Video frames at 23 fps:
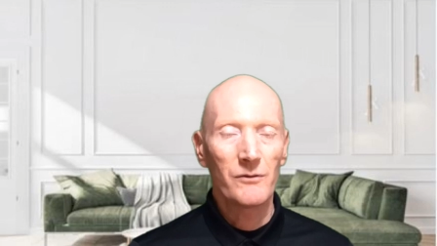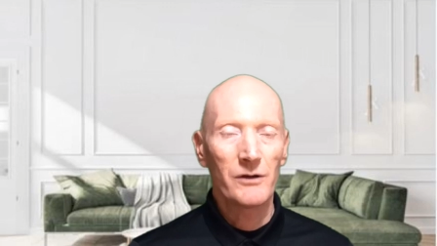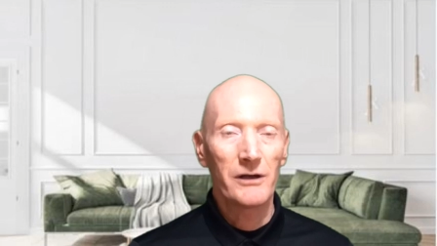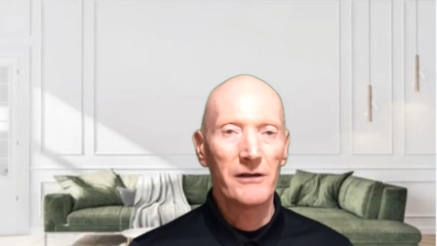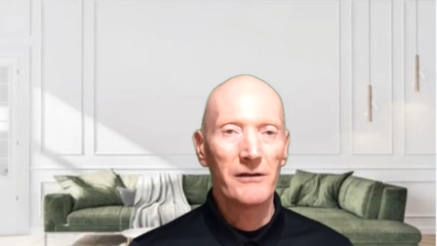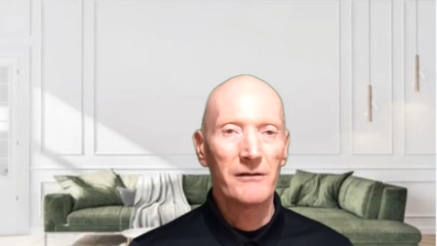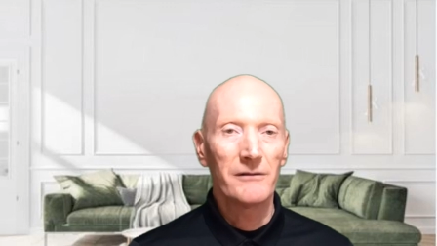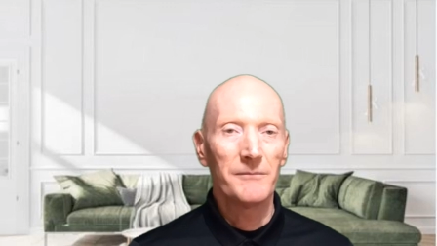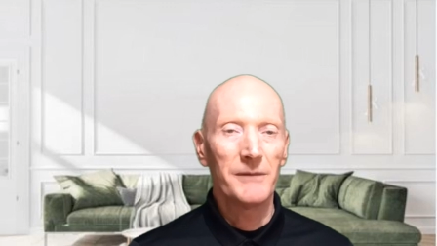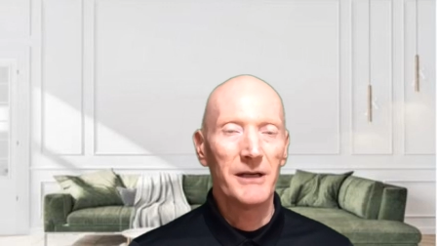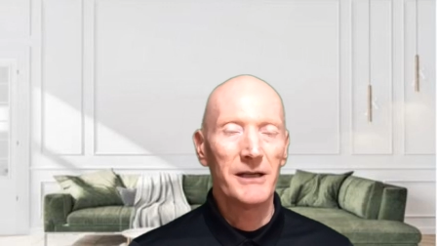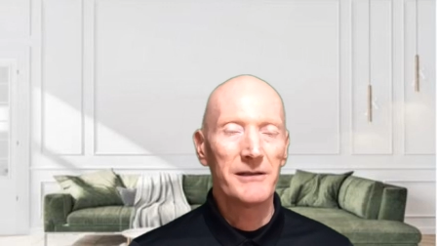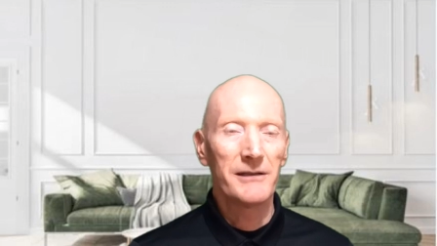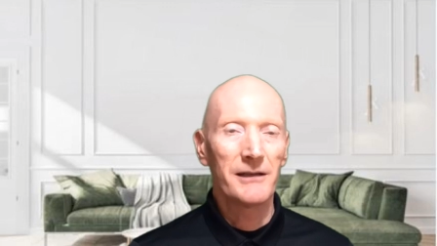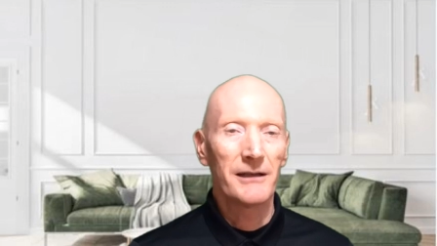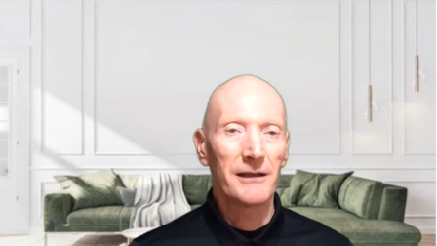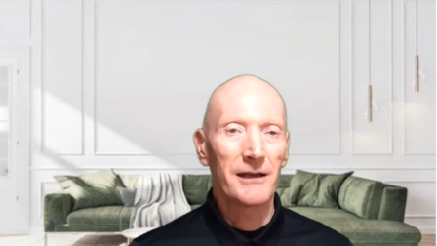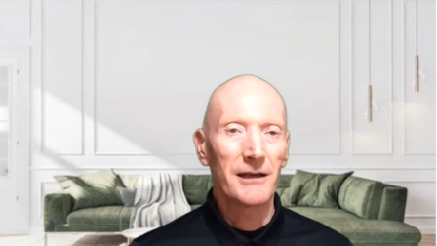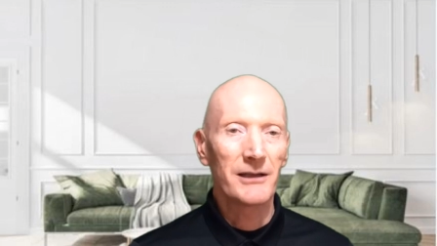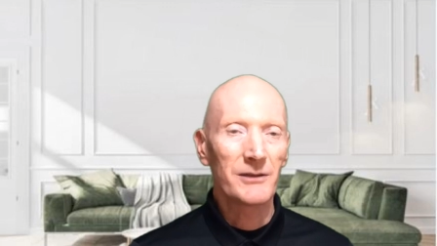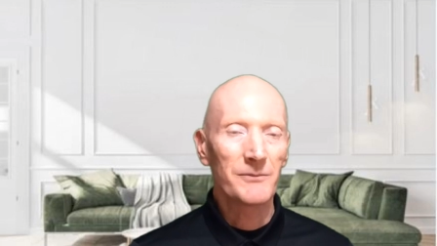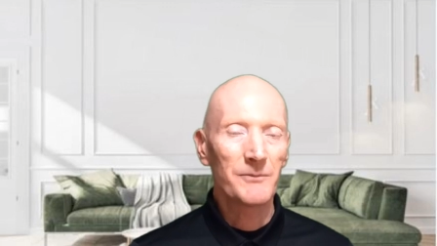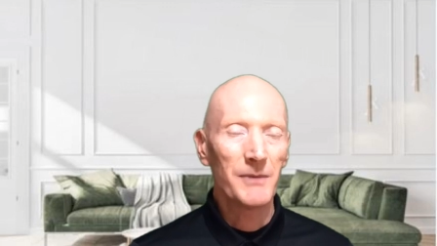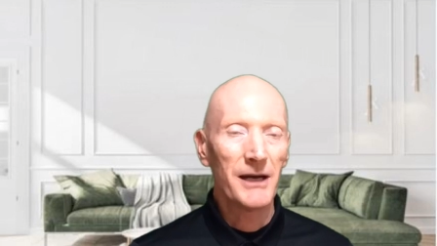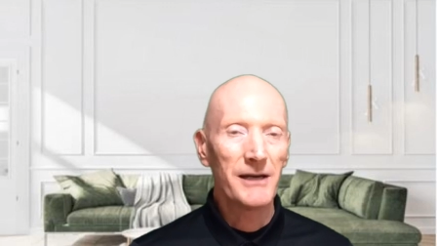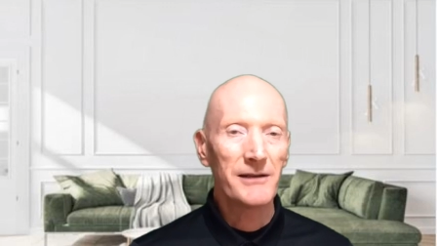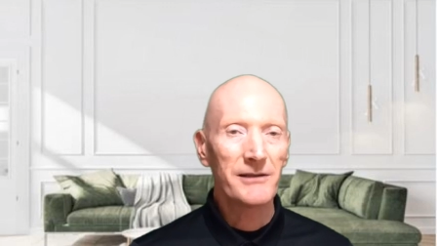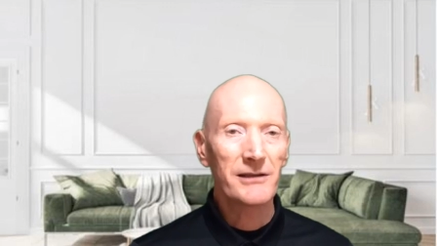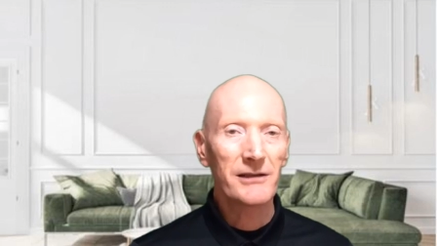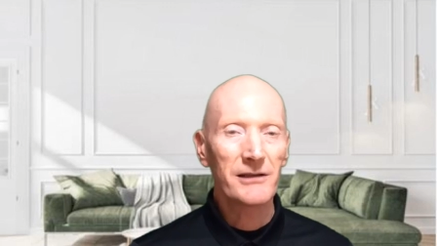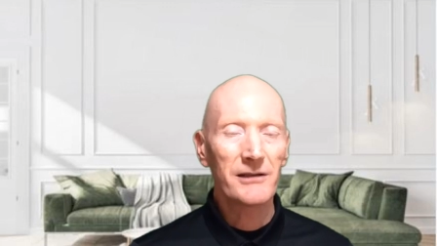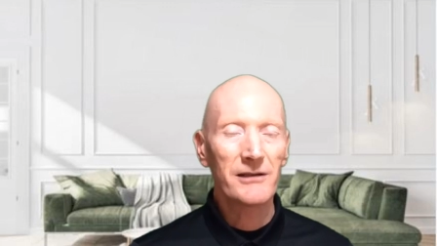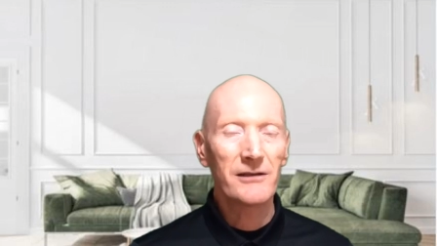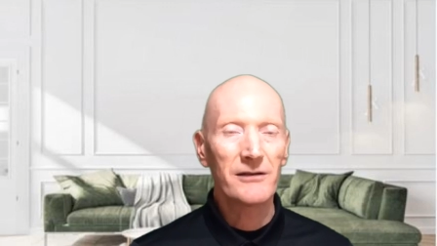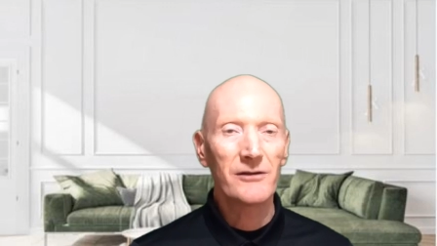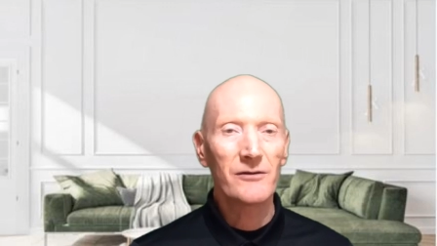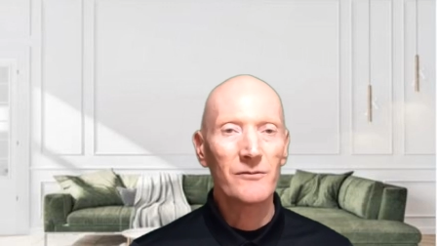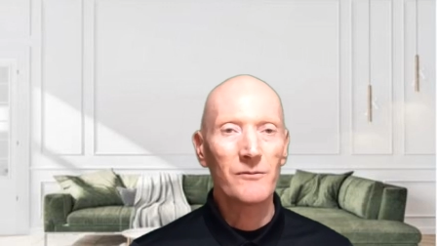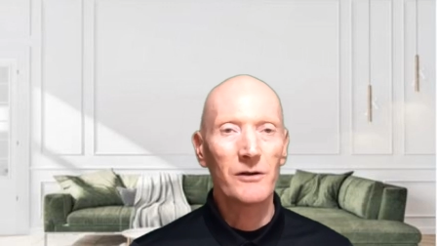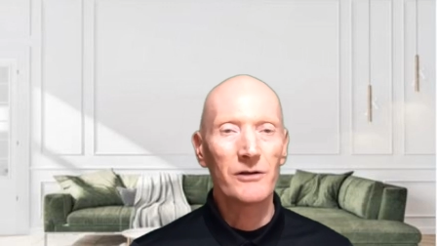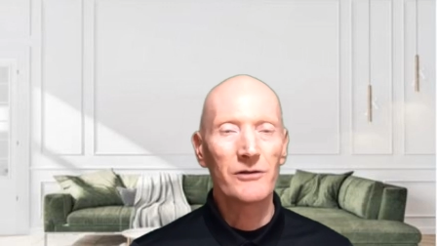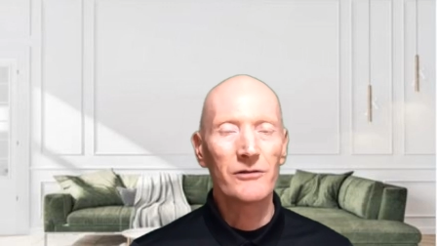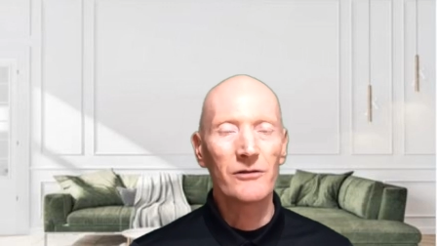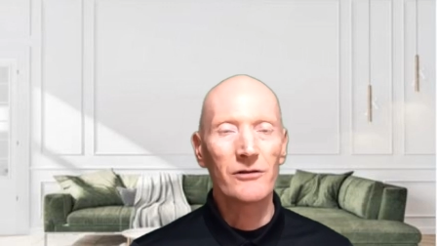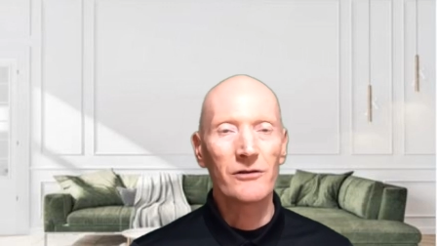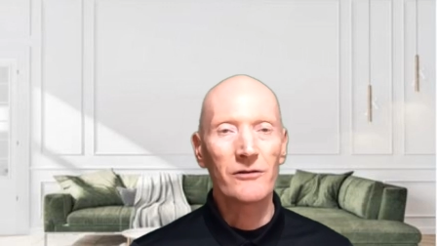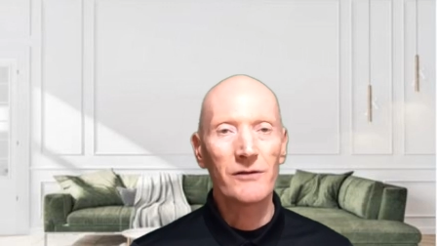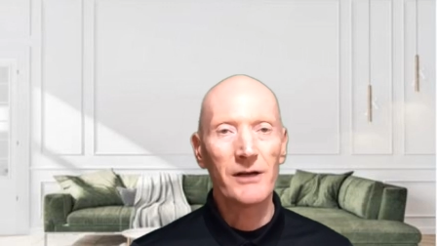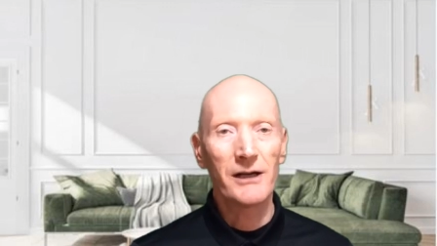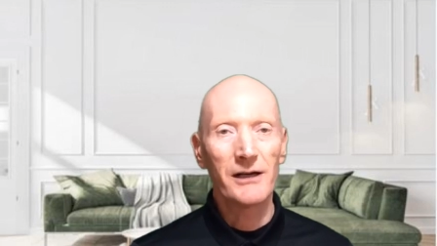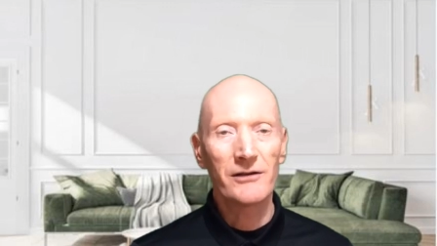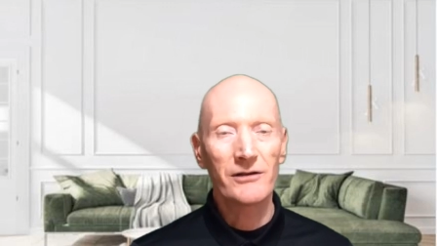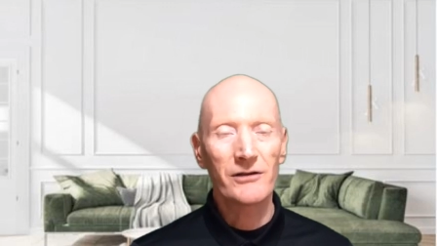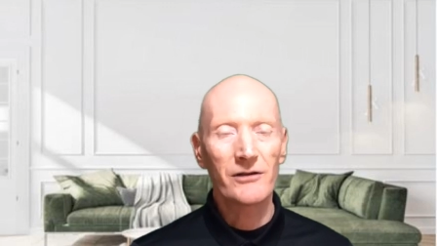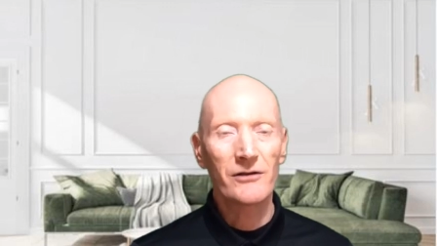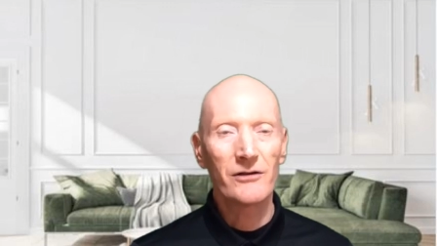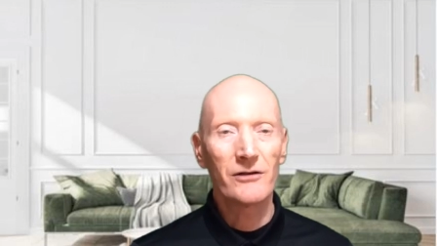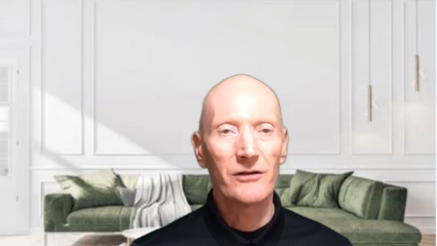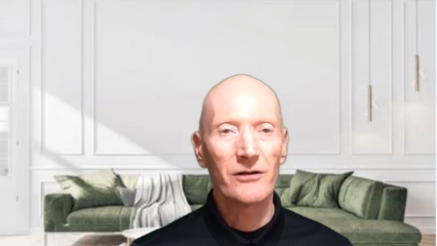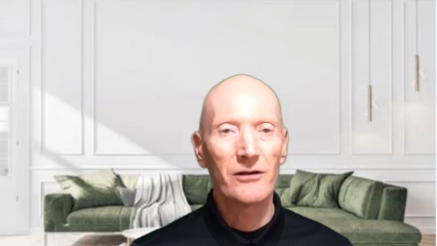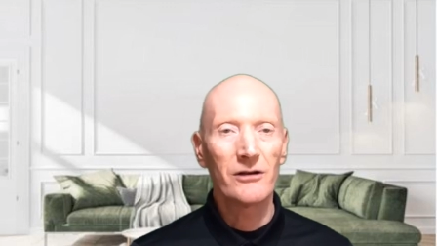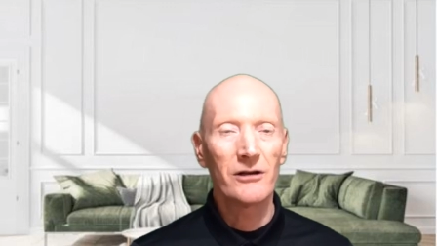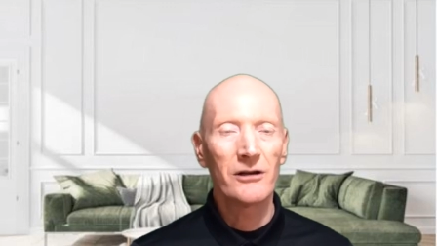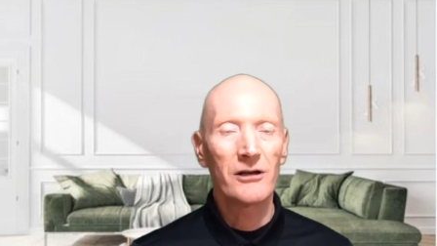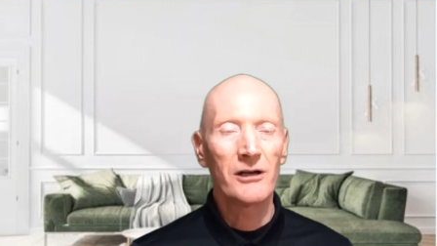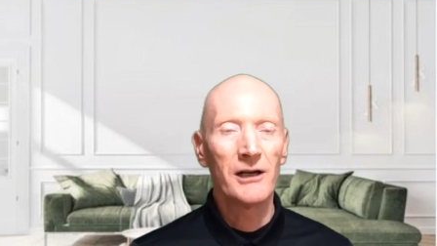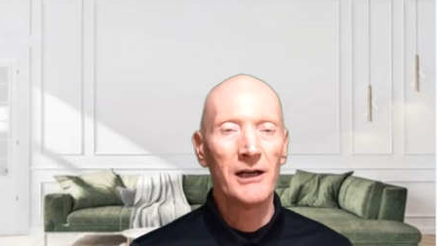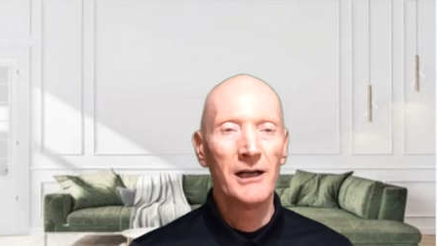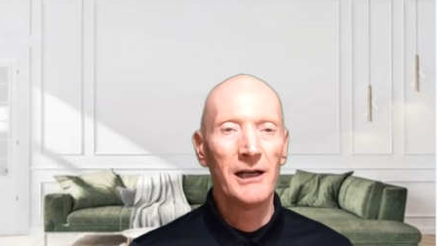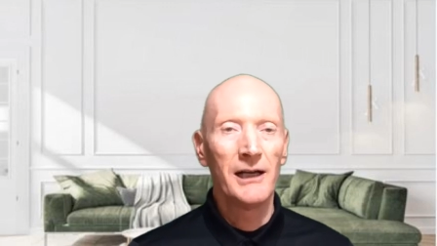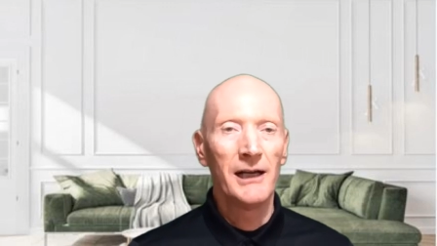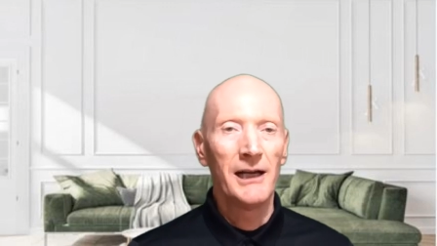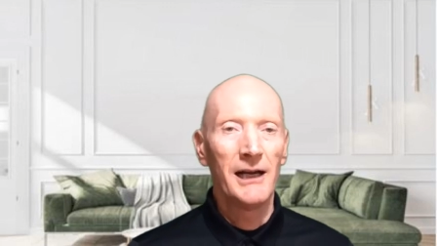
What are your basic expenses? What's your credit score?